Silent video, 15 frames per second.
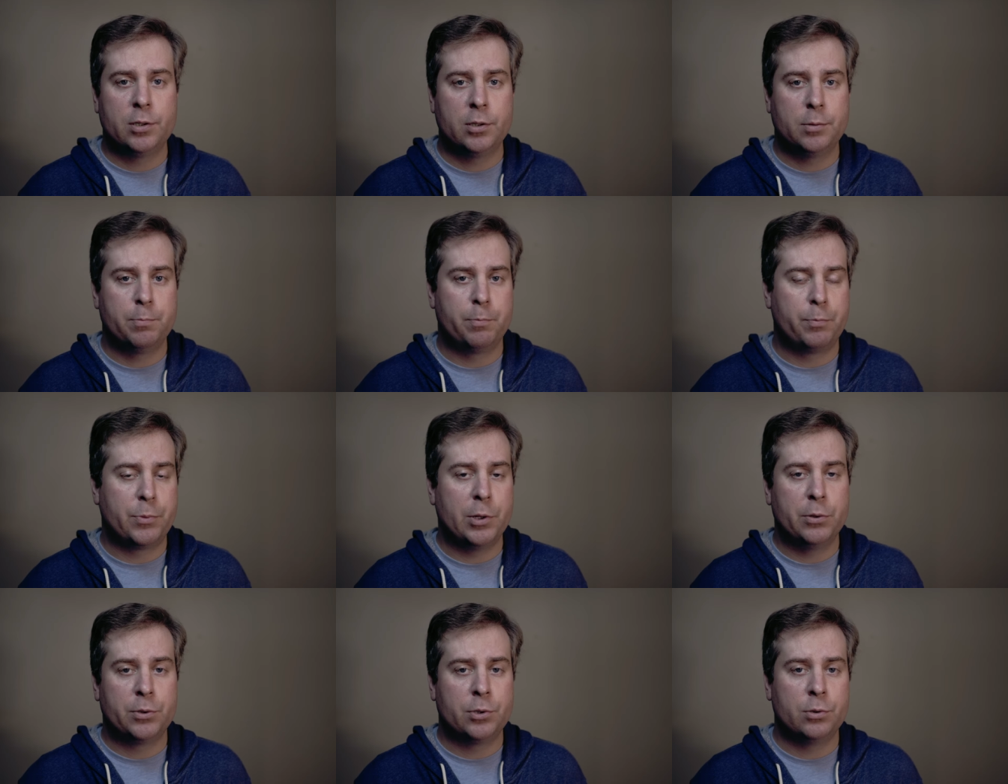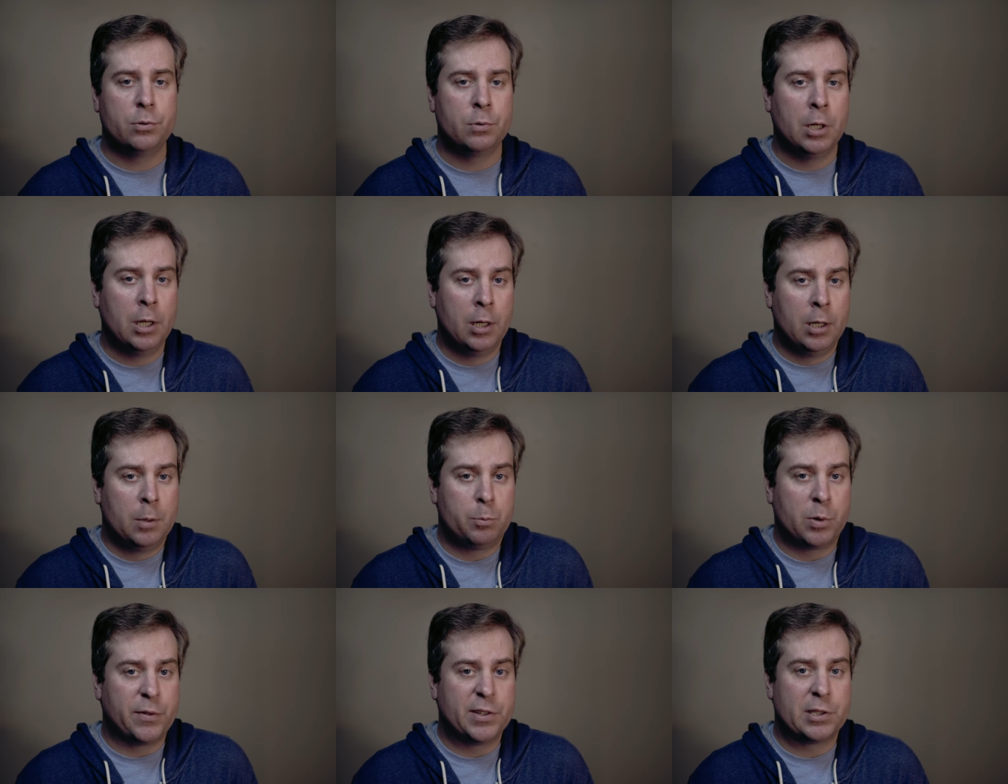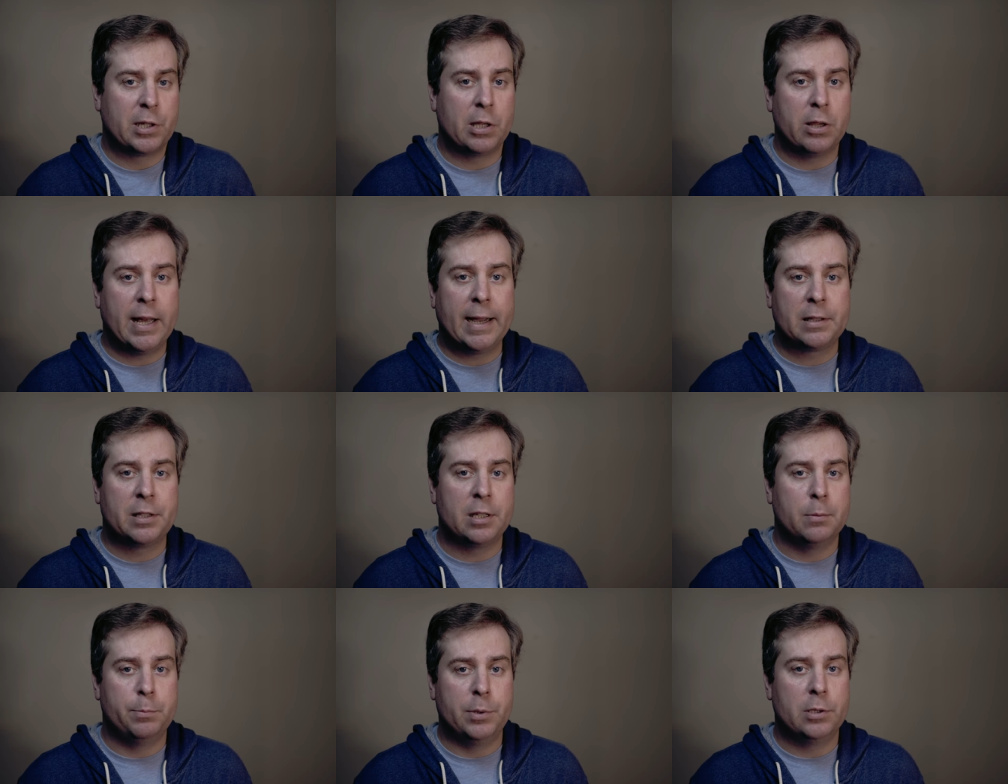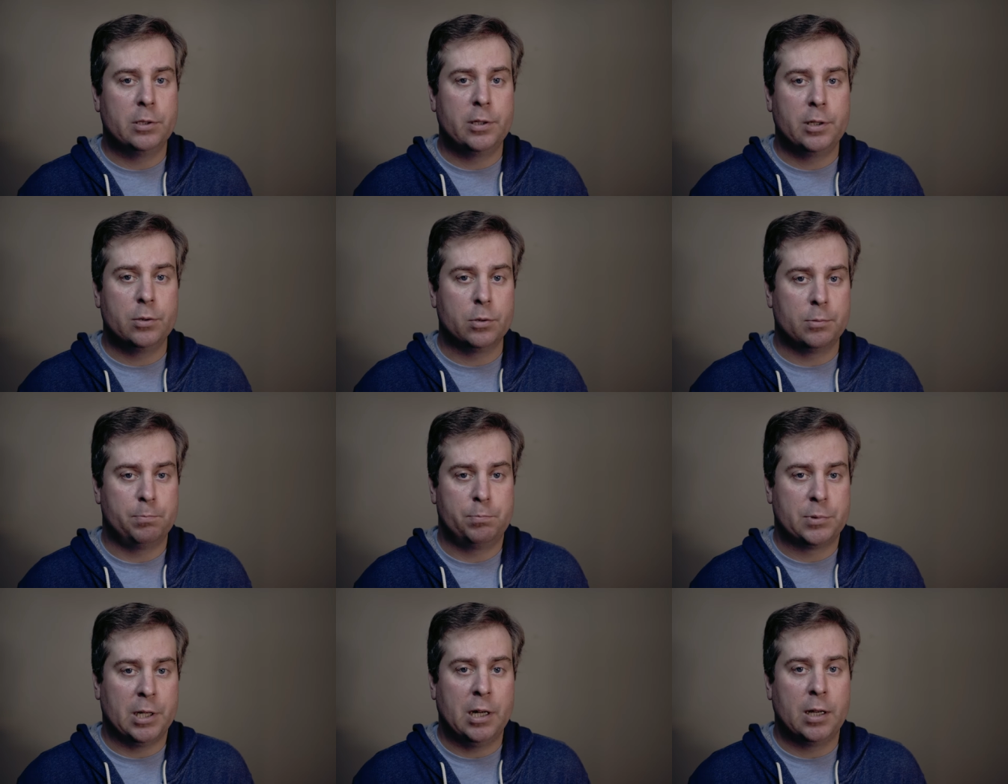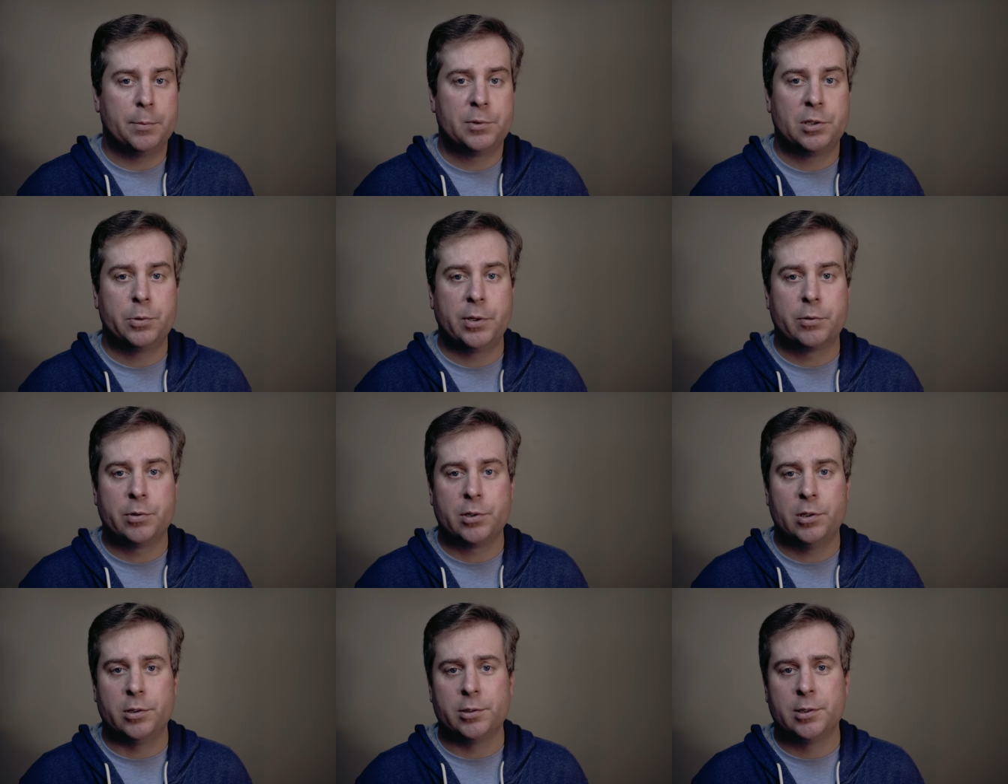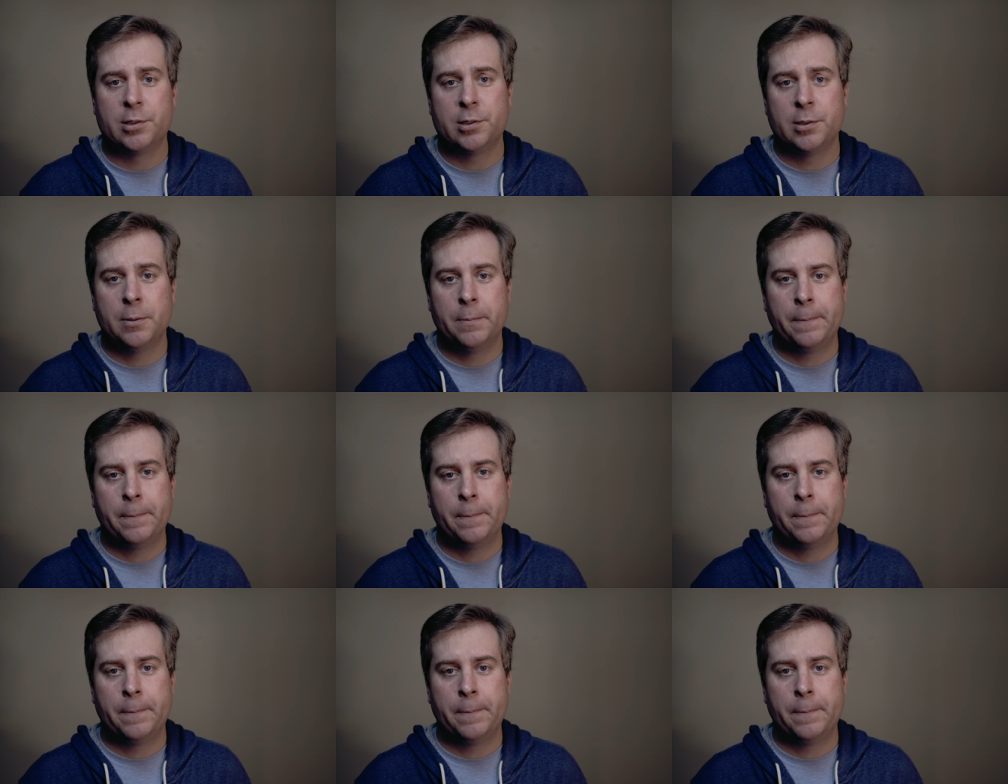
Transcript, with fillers: to those who previously lacked the ability or time to tweak results.